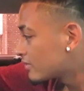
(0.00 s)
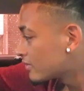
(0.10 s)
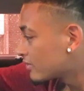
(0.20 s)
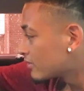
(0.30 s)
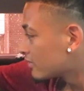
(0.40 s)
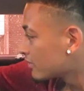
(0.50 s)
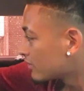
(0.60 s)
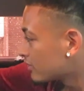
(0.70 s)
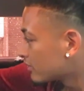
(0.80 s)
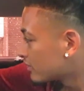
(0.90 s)

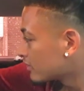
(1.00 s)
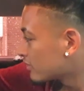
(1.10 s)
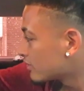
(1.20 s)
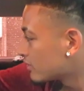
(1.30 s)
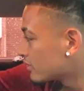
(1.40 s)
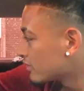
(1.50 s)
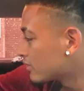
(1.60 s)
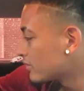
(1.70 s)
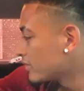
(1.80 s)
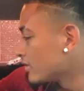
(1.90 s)

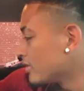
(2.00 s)
The person shown says nothing.